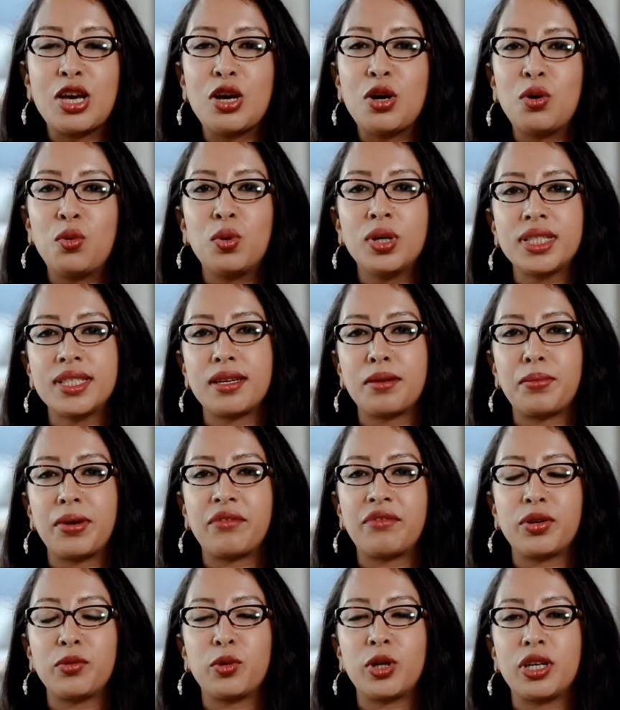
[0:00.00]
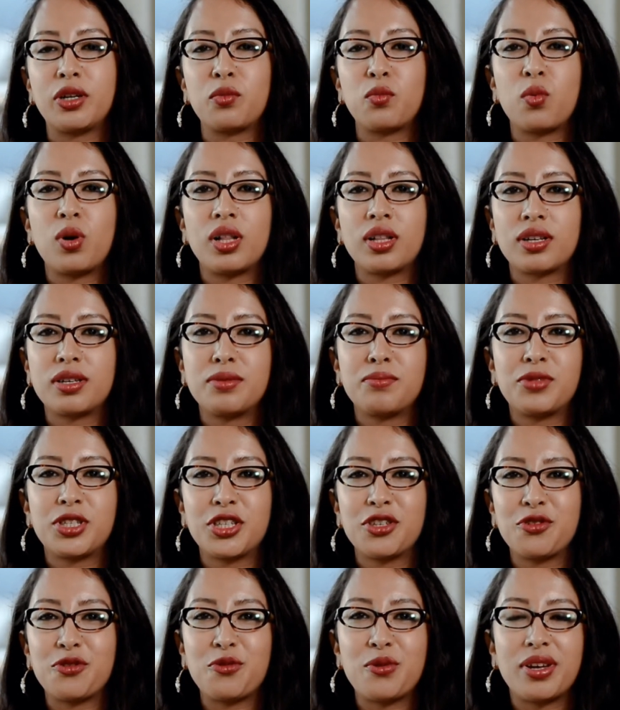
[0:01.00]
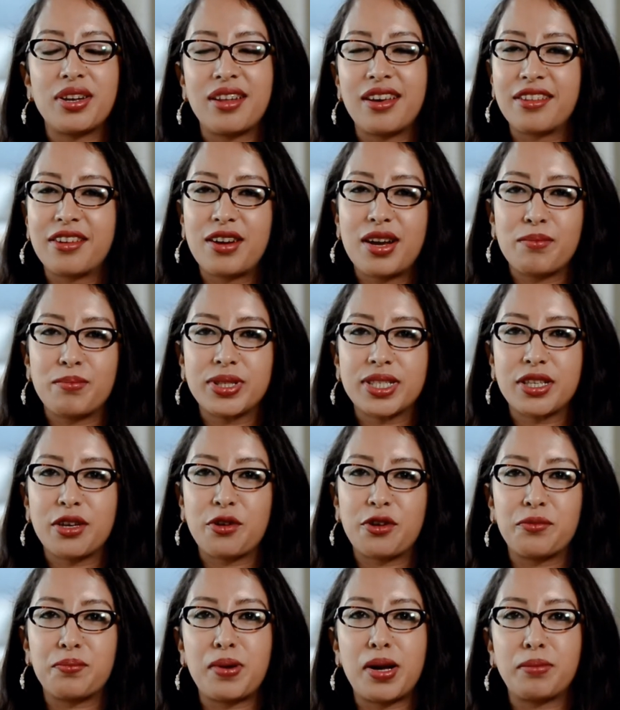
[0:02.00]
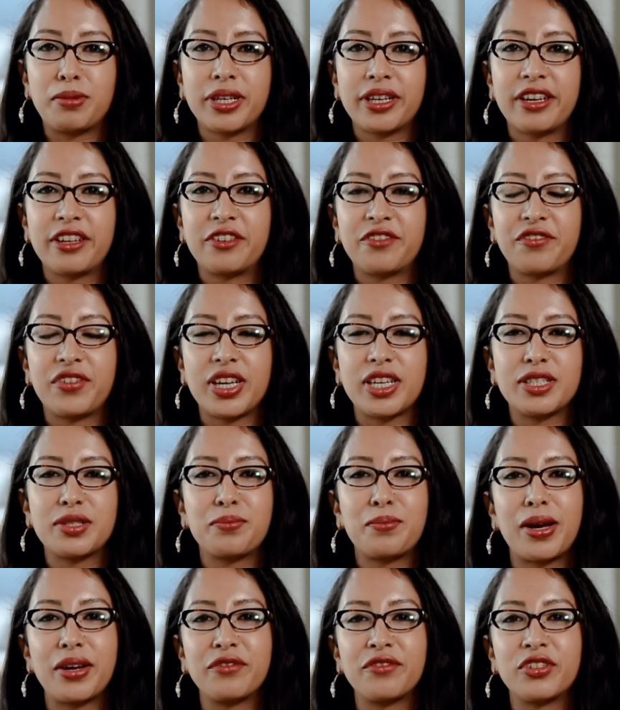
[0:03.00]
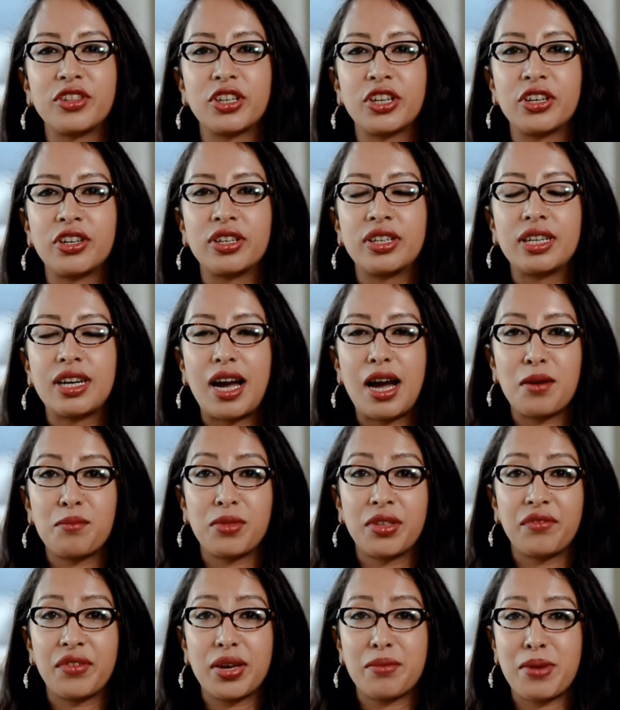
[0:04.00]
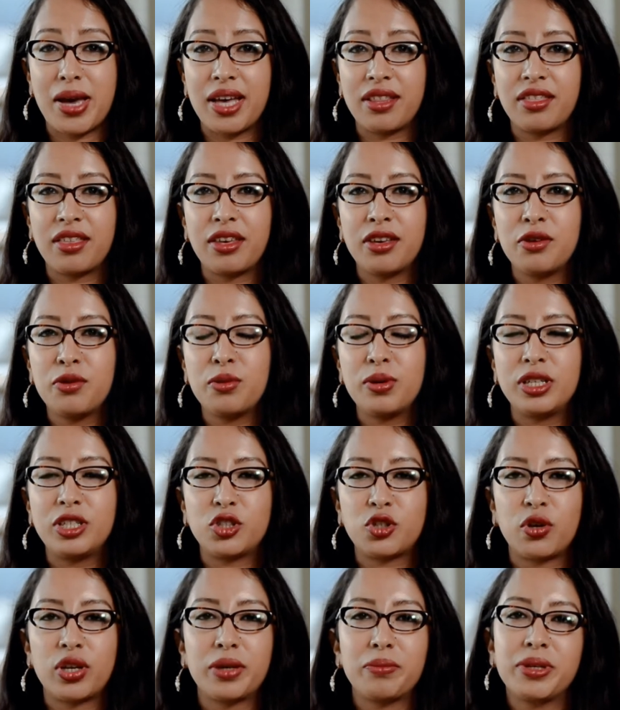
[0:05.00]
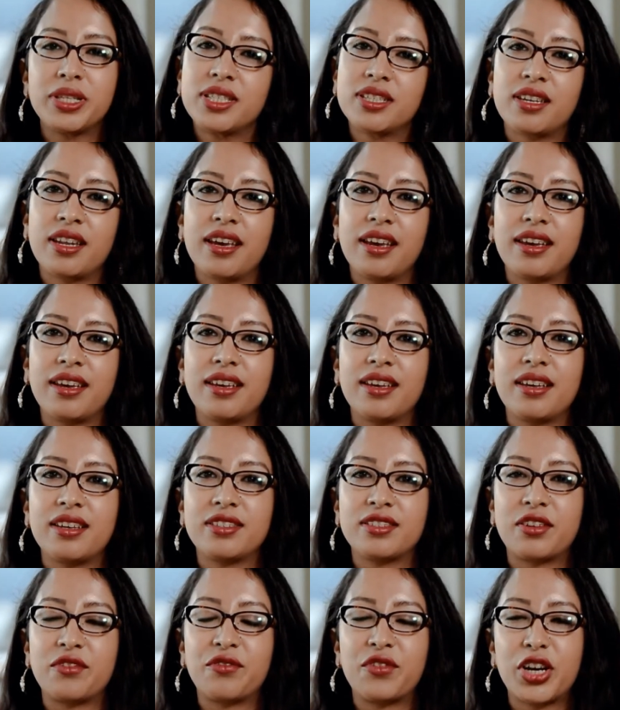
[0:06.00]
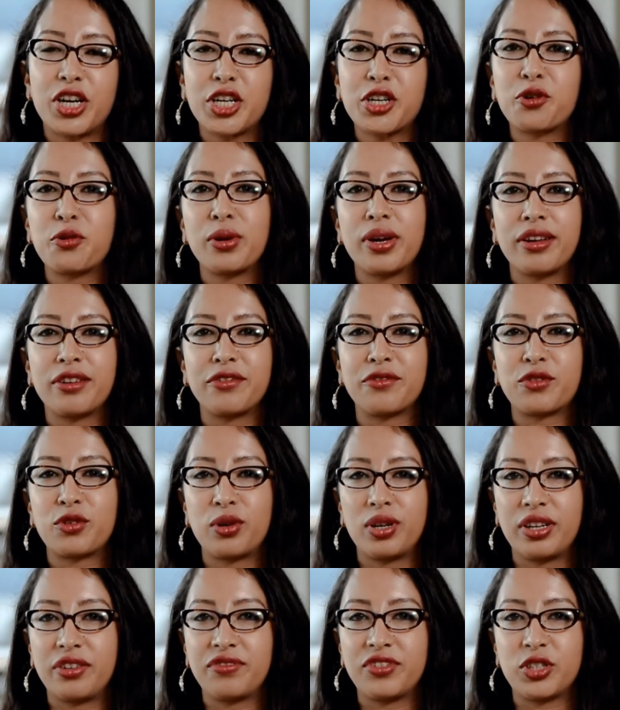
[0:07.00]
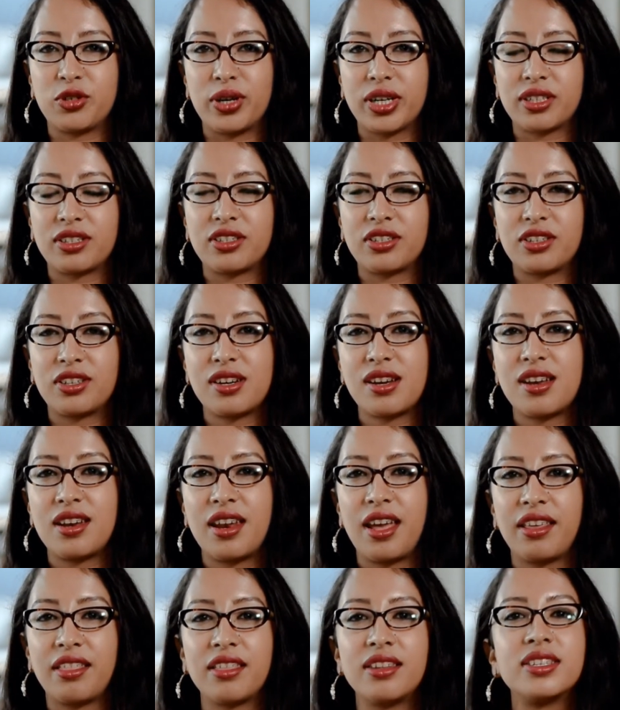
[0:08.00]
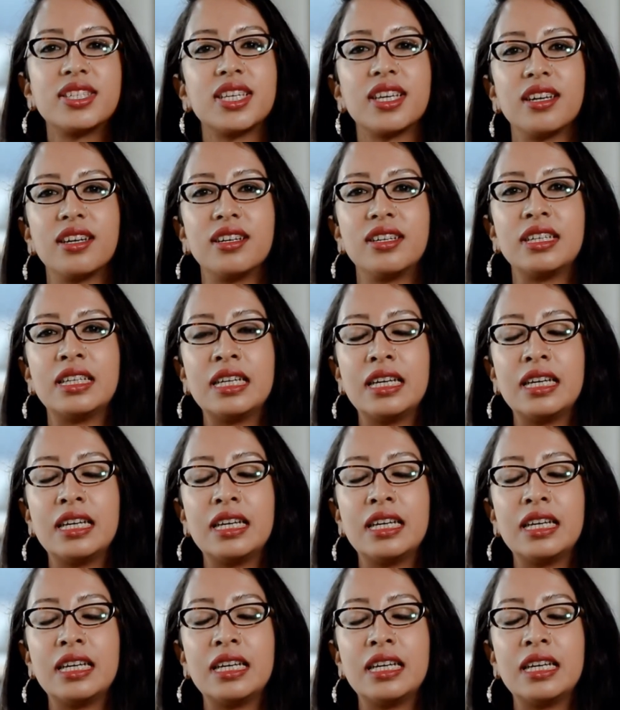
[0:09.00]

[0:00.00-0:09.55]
What's up, everyone? Welcome to another episode of Public Interface by Velir. I'm Divya Matthew, and joining me today is our very creative director, Nathan Tia.